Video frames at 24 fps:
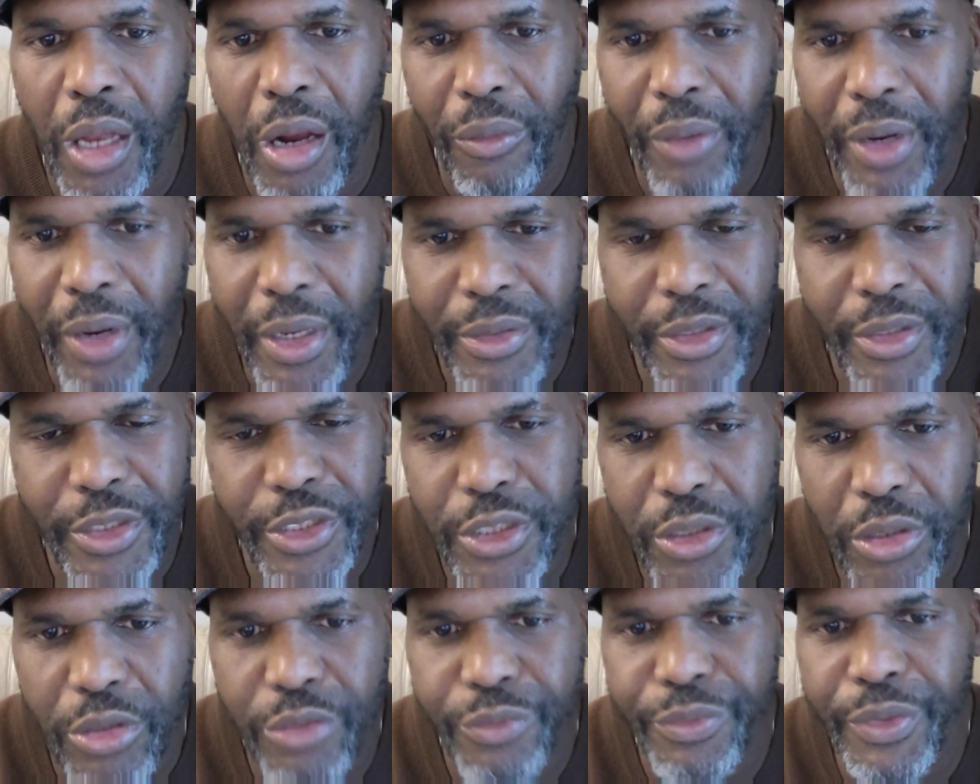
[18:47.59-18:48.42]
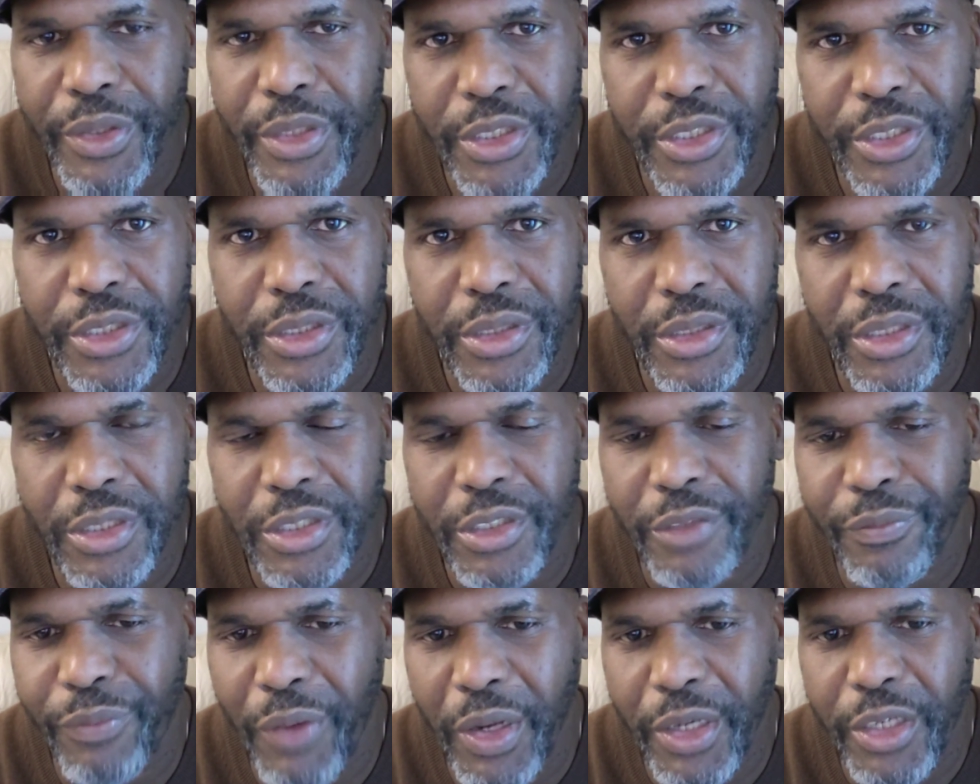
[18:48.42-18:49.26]
All right, this is Coach Vic.
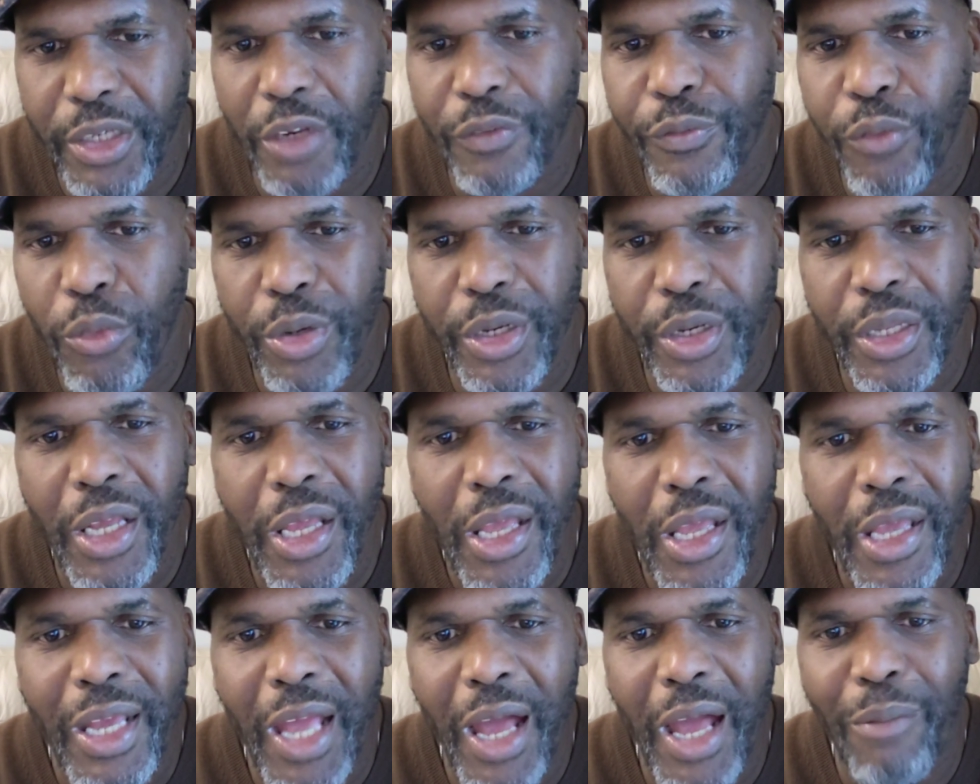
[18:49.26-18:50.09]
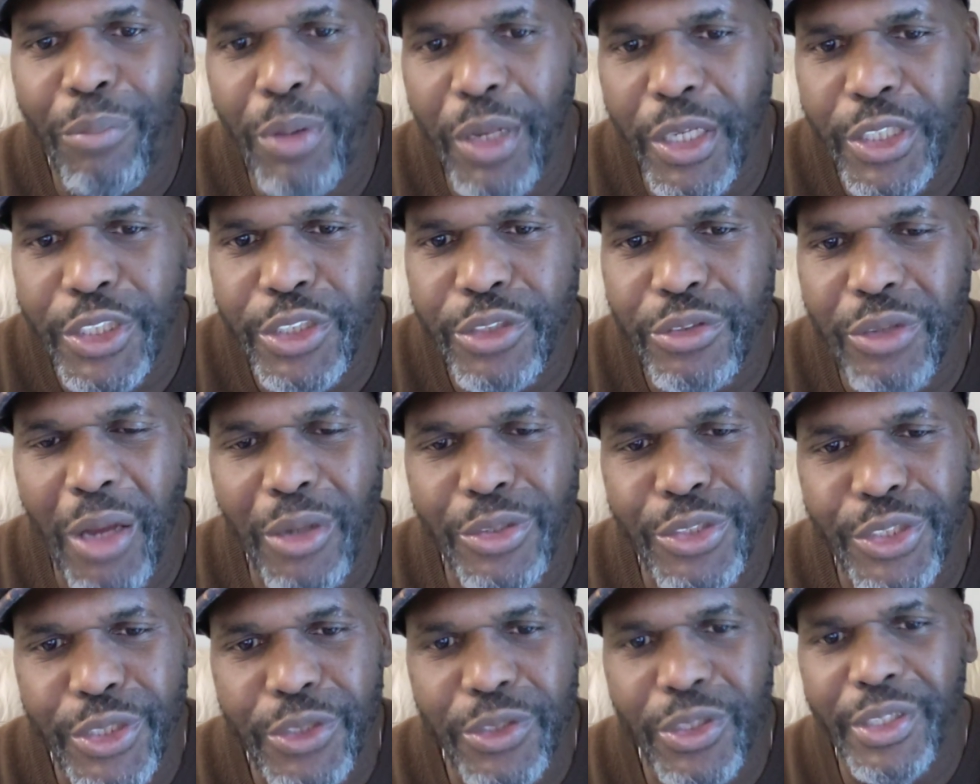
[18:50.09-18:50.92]
This is Finding Your 40. God bless you.
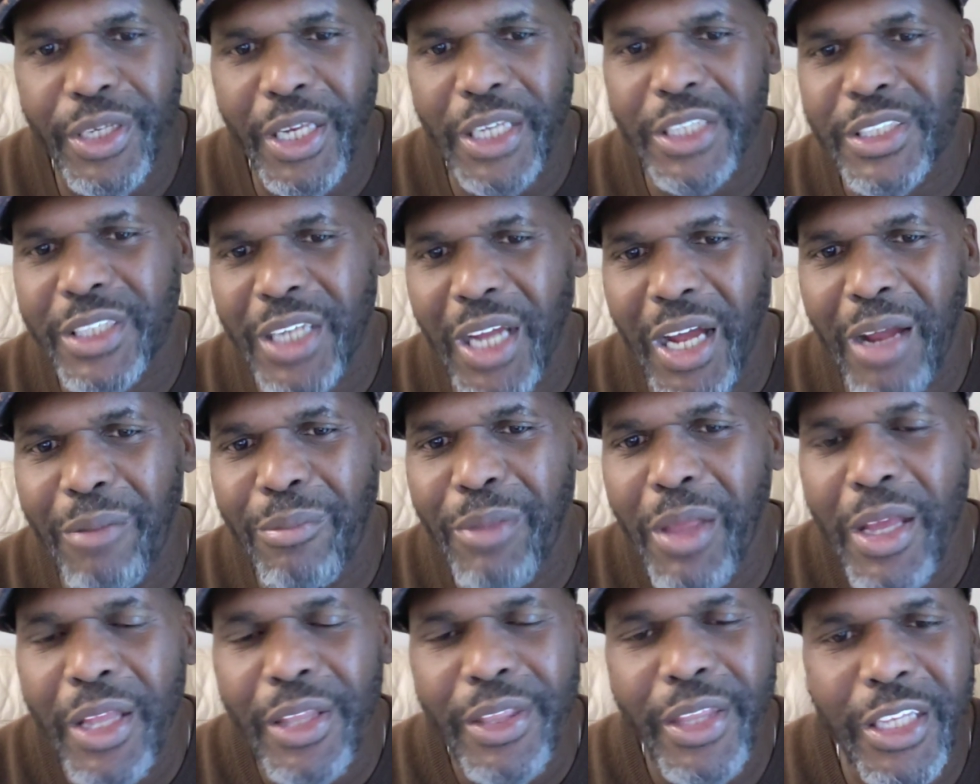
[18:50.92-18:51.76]
I'll see you the next time.